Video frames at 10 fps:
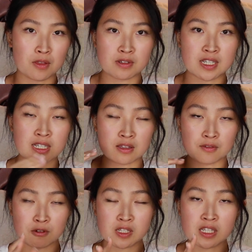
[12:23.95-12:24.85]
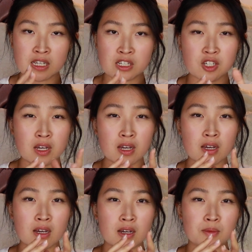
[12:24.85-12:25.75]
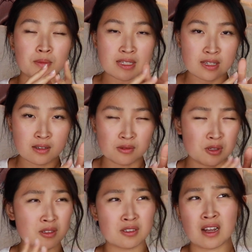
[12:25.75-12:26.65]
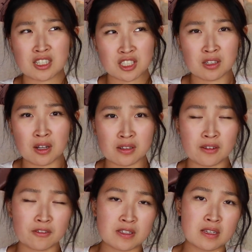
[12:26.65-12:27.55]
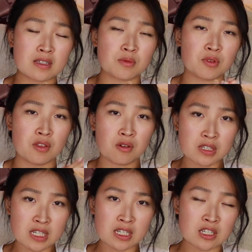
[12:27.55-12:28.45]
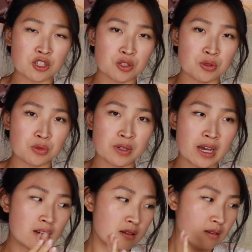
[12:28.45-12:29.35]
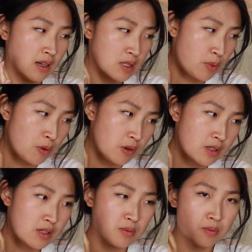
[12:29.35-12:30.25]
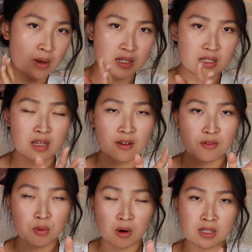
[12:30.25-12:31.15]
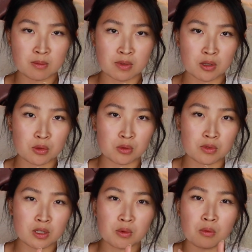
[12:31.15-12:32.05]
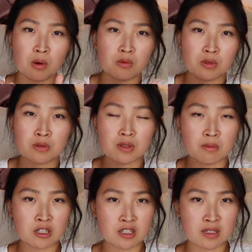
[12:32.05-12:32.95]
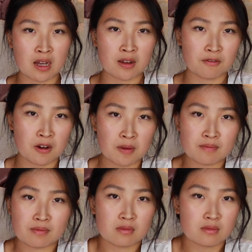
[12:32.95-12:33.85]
13 and the 14-inch. There's actually a lot of differences. For the 13-inch, you get less ports, but if you are somebody who really won't use it much aside from